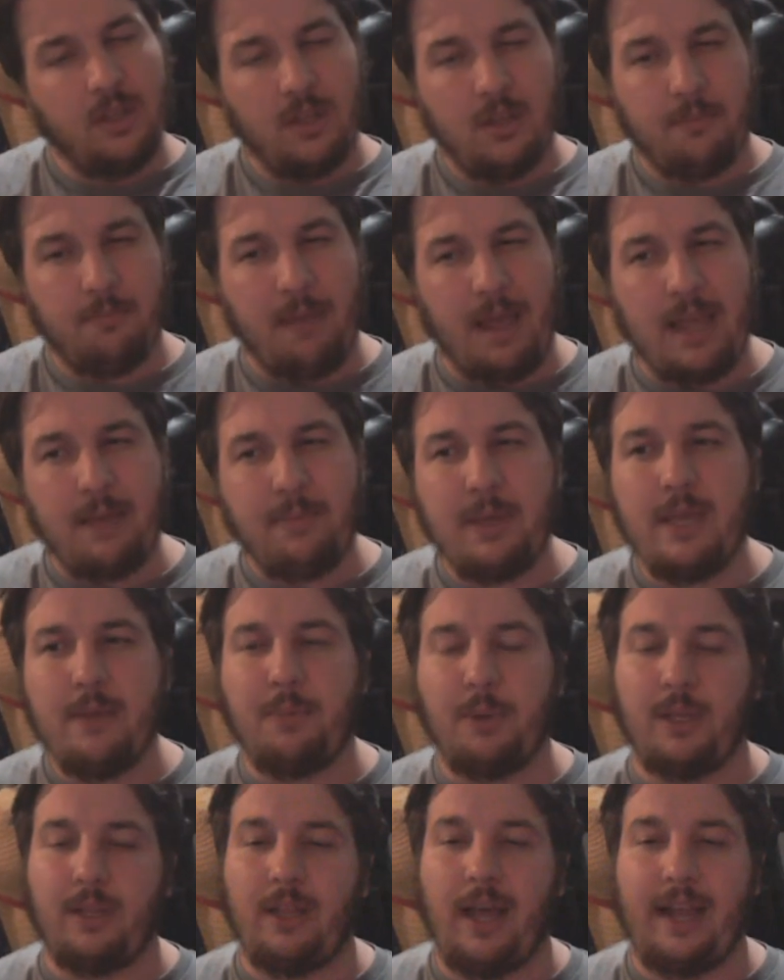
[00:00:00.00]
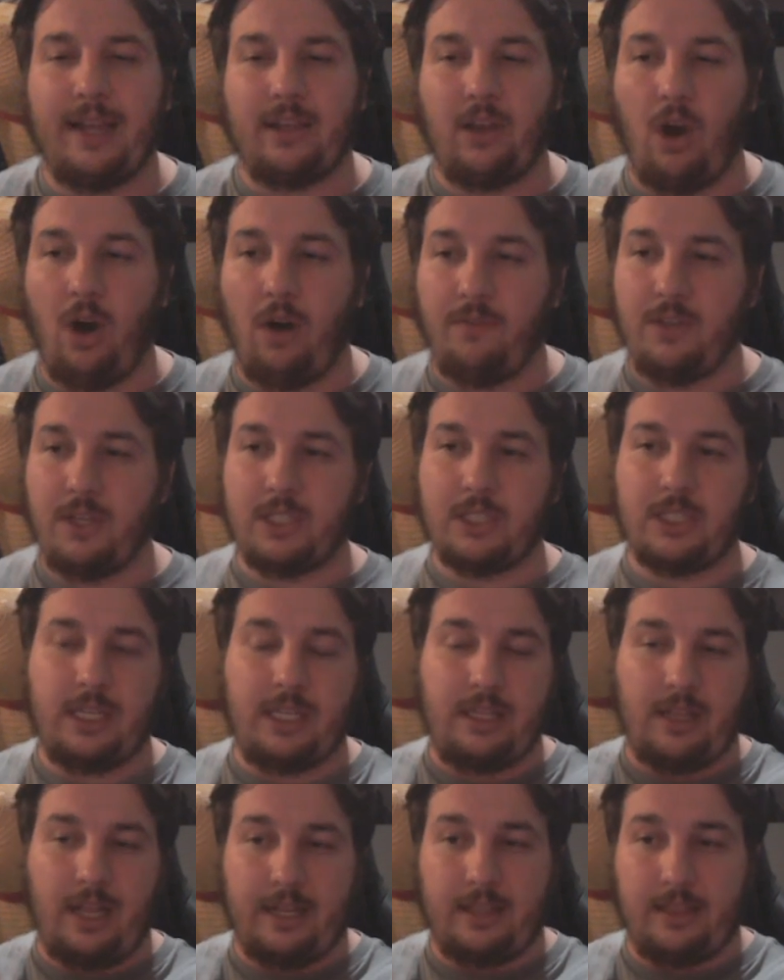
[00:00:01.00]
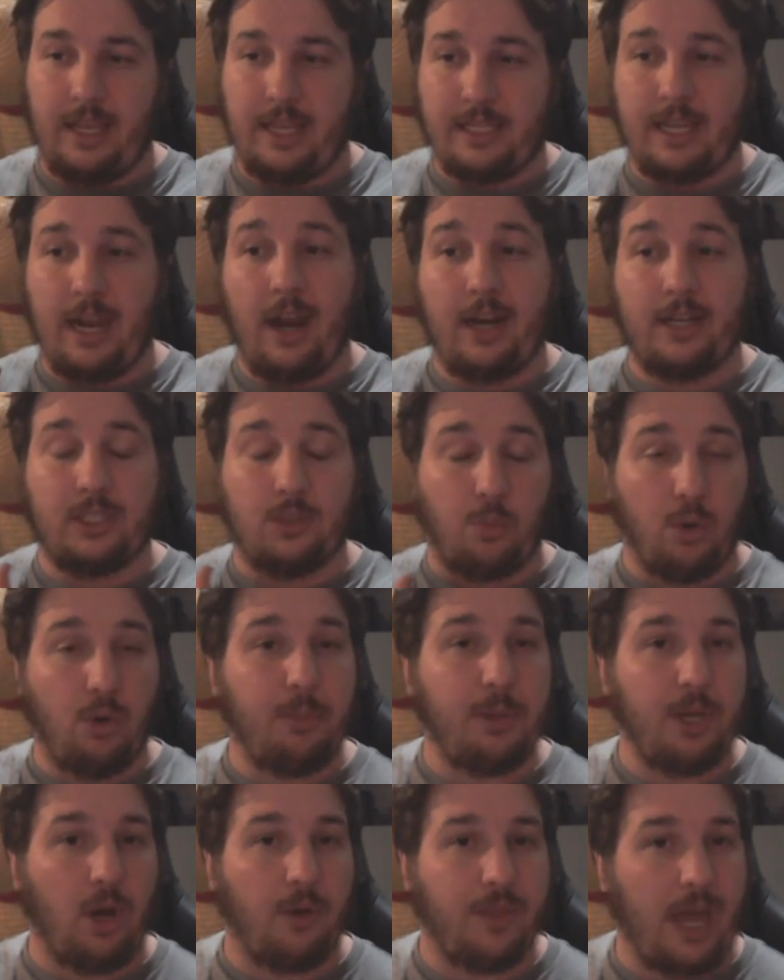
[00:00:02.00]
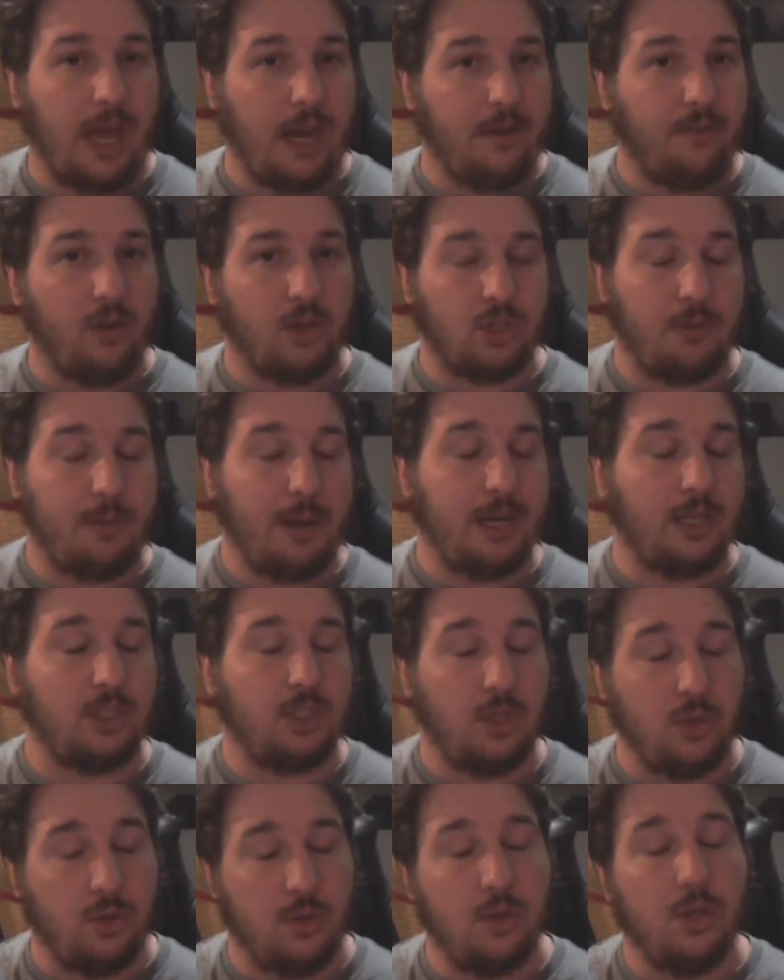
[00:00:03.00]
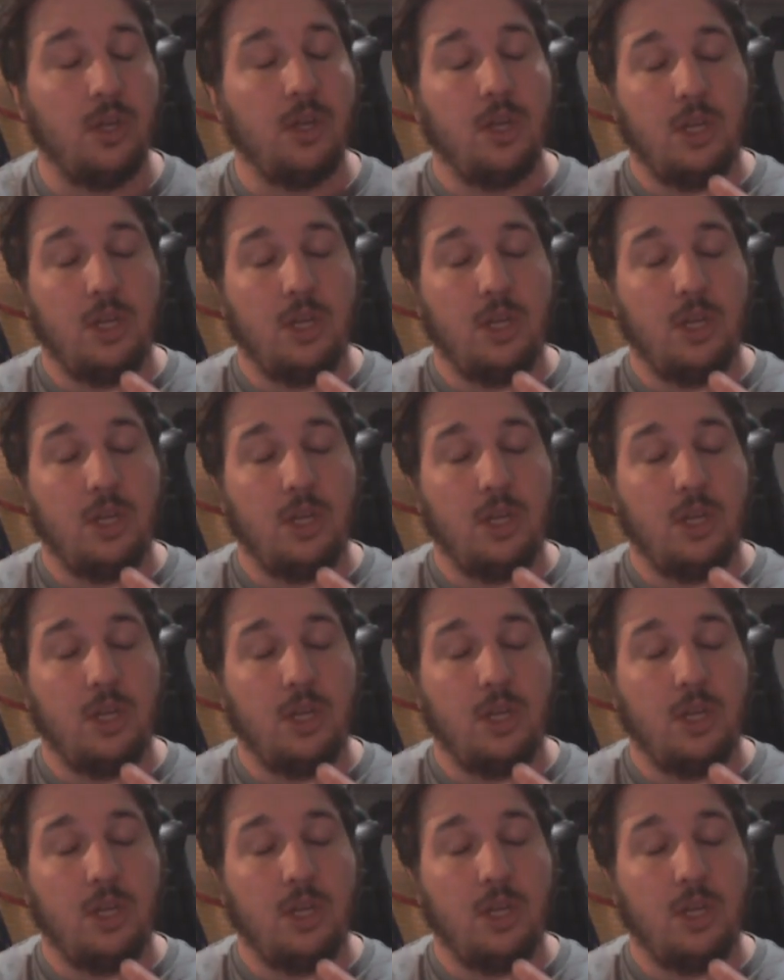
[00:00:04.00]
maybe, but, like, obviously, like, these characters will be on the anniversary banners too.